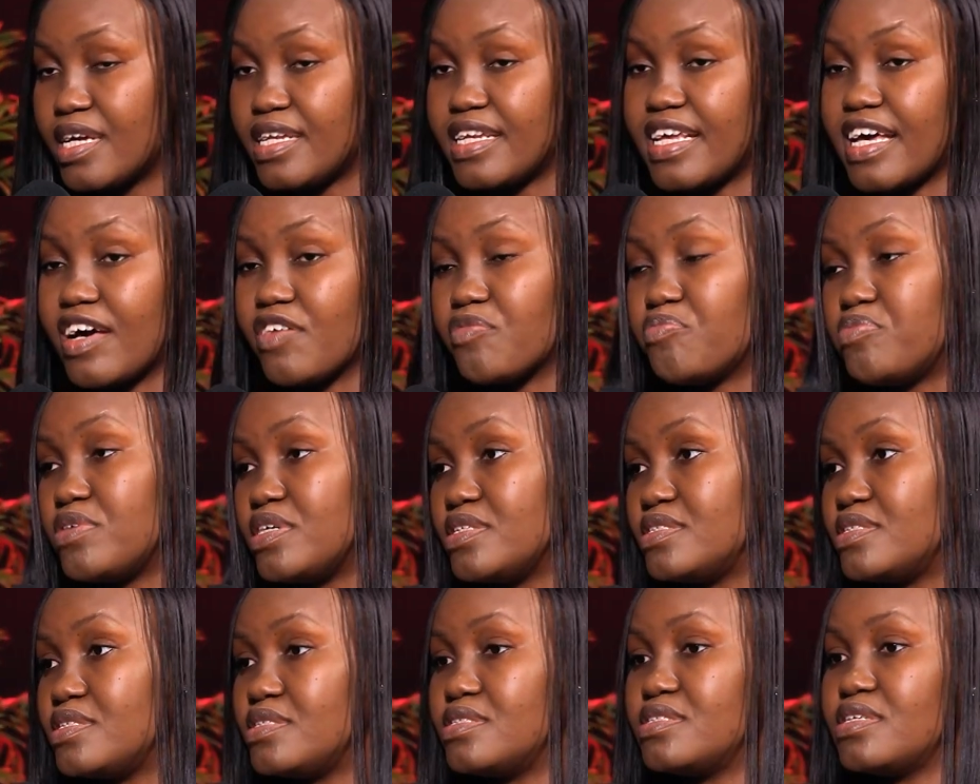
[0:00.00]
They have
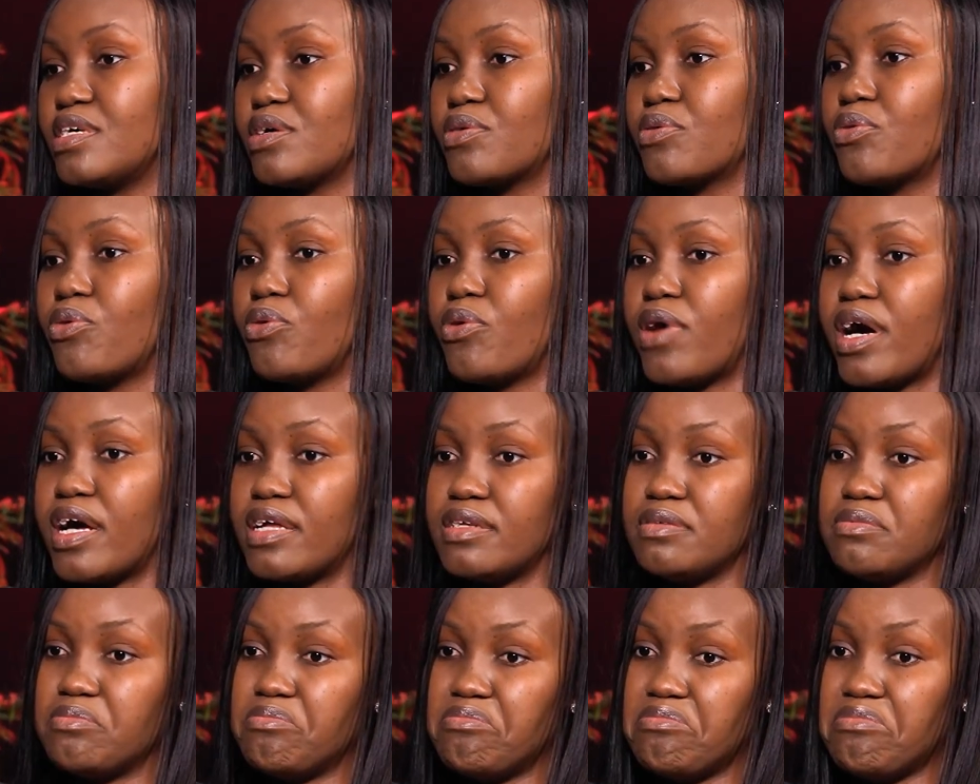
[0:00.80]
places they go,
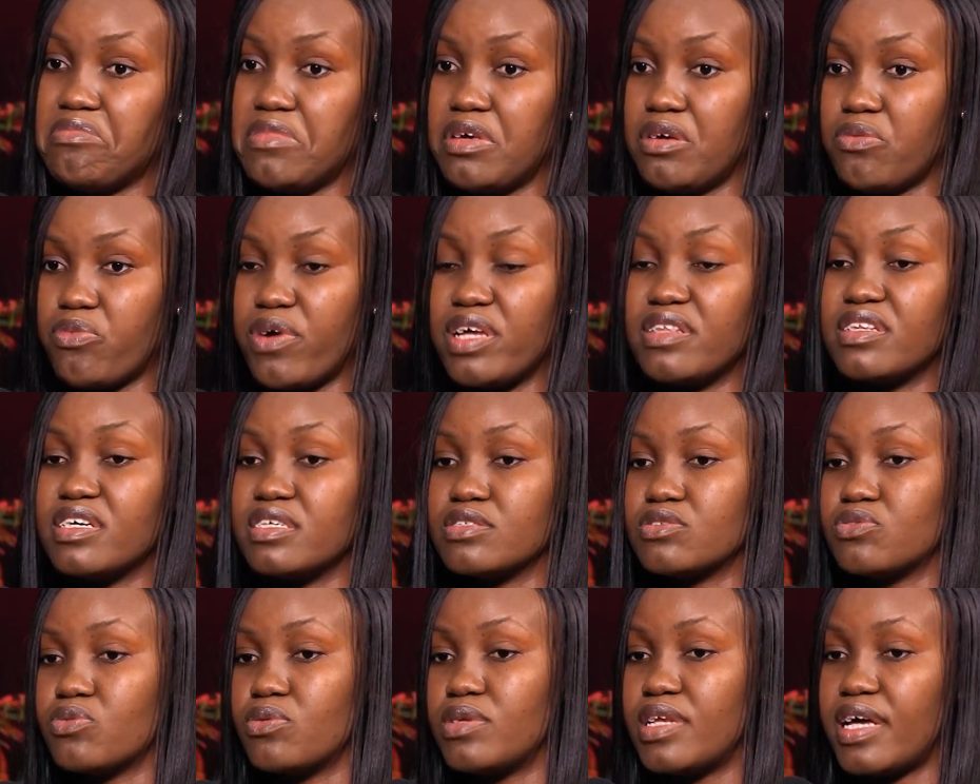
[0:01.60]
and when
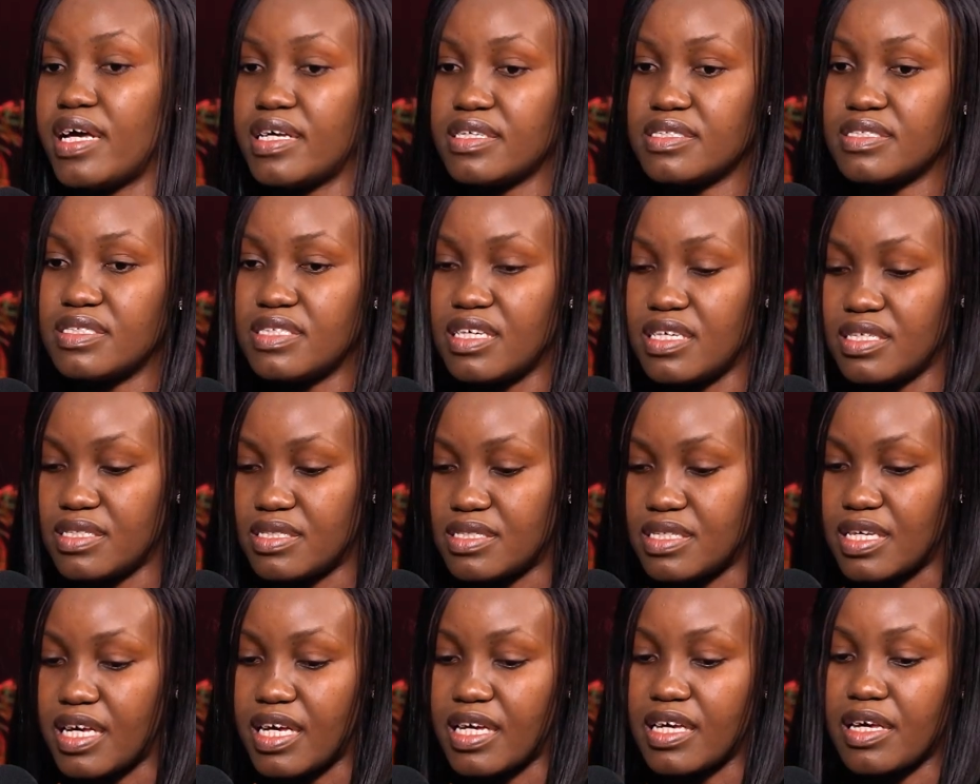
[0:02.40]
there's no lights,
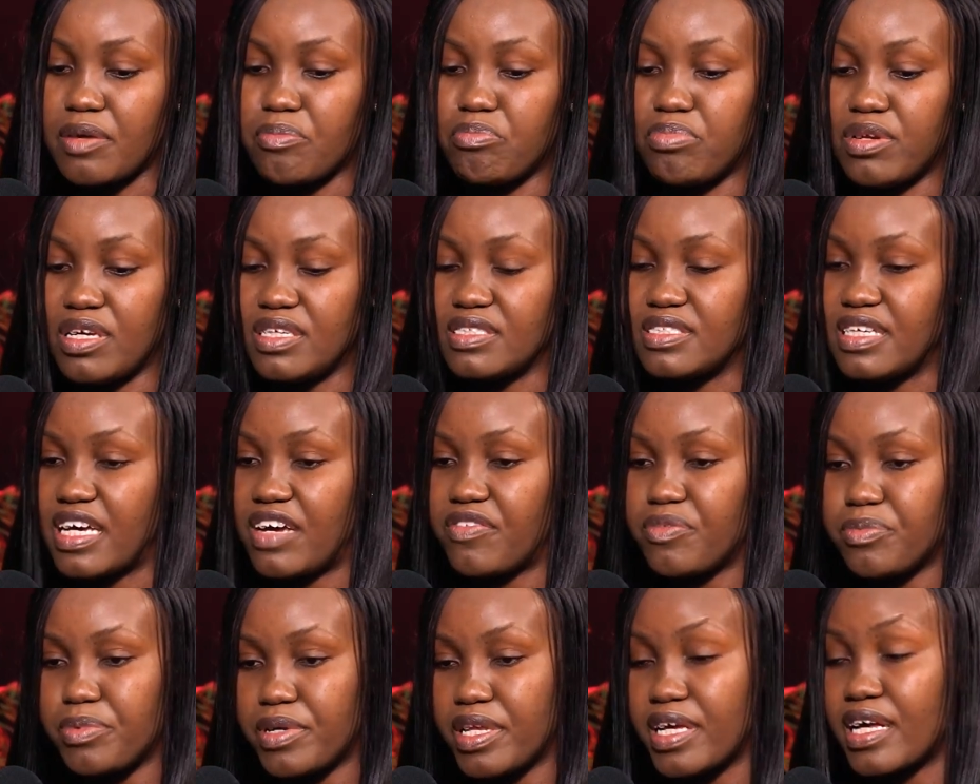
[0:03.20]
there's like a place that
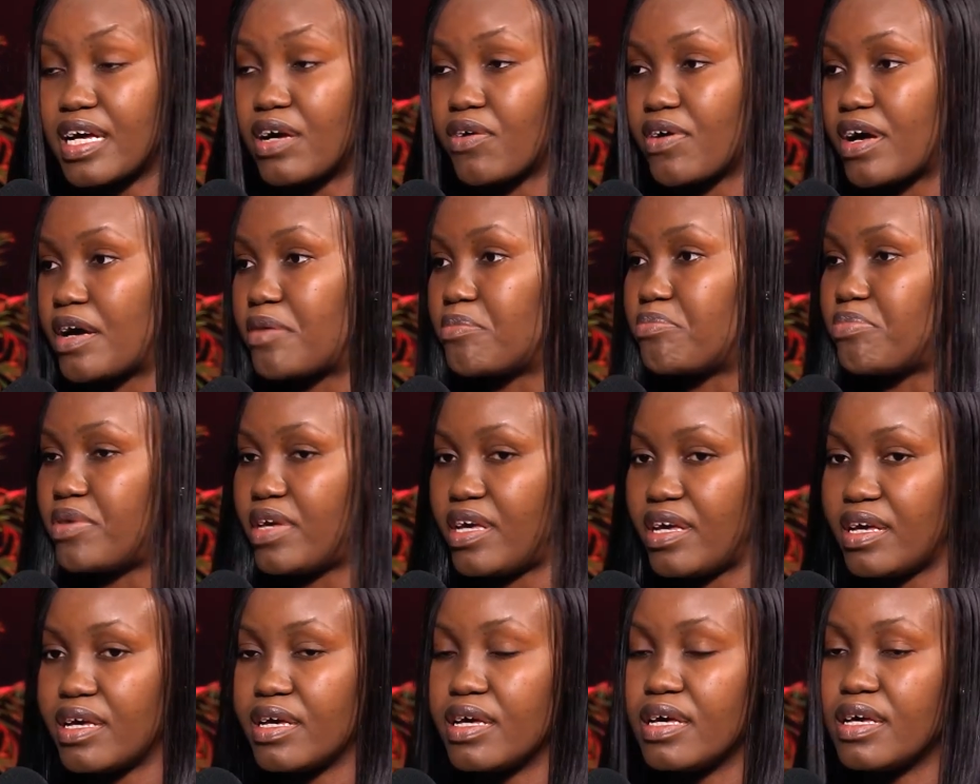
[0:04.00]
everybody can go and
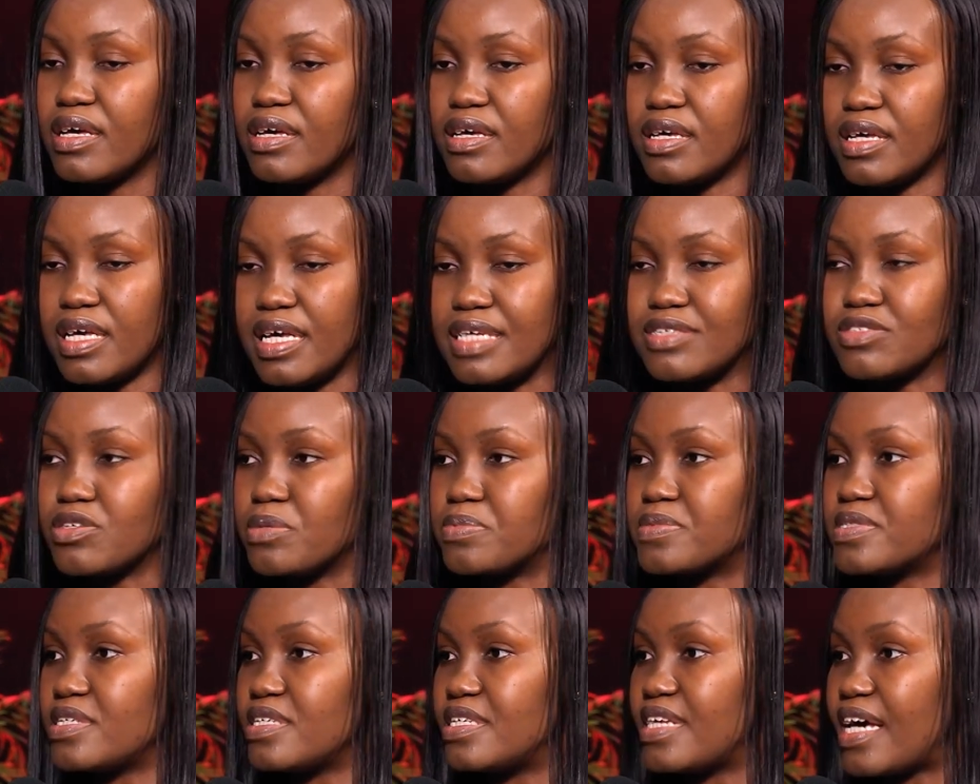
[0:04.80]
pay a
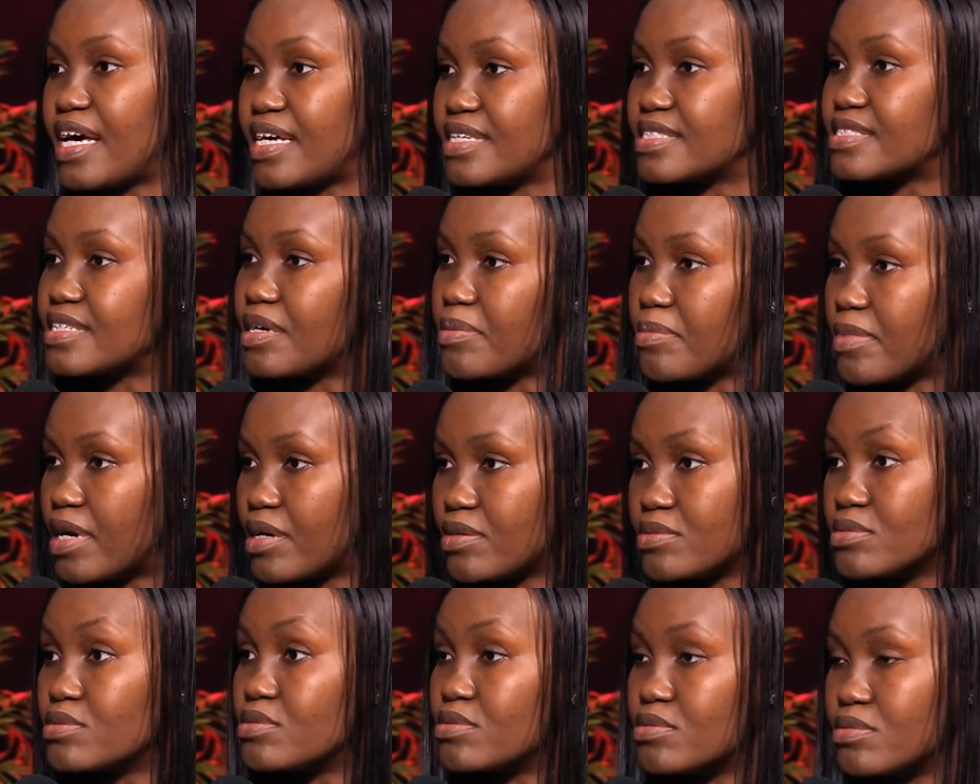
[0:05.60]
subsidized
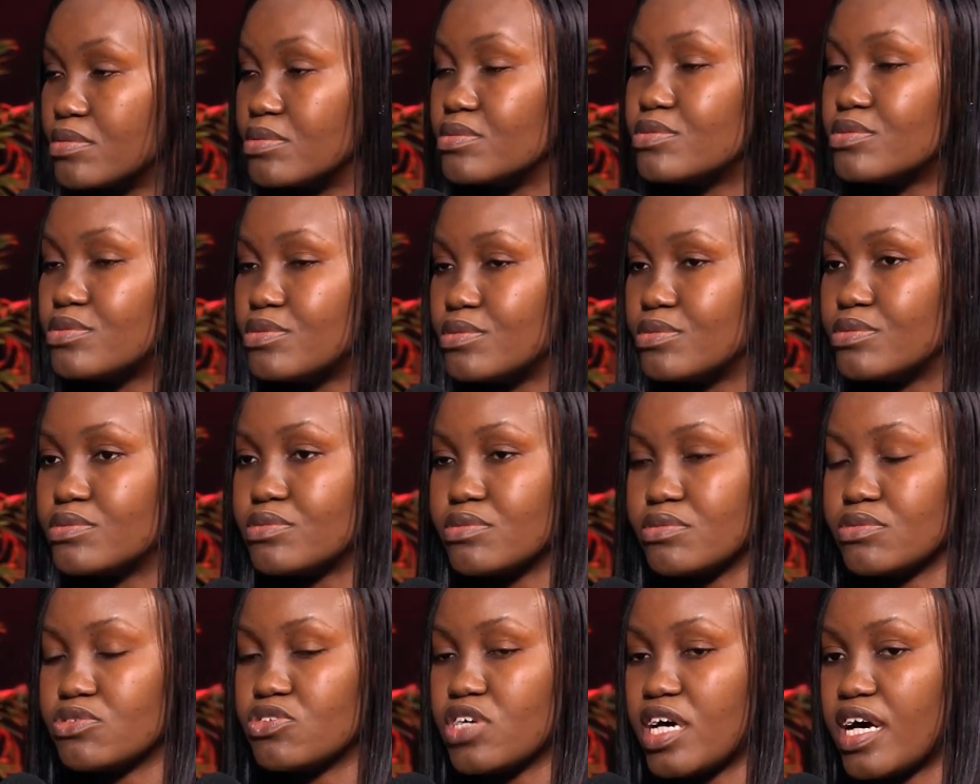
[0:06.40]
amount
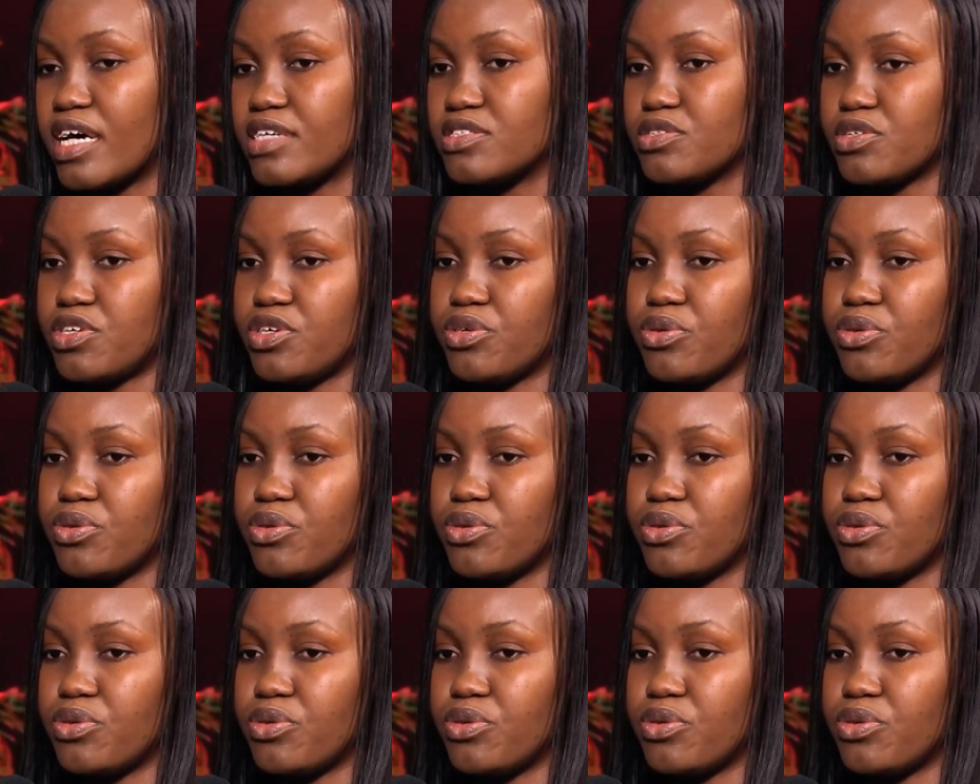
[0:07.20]
to charge,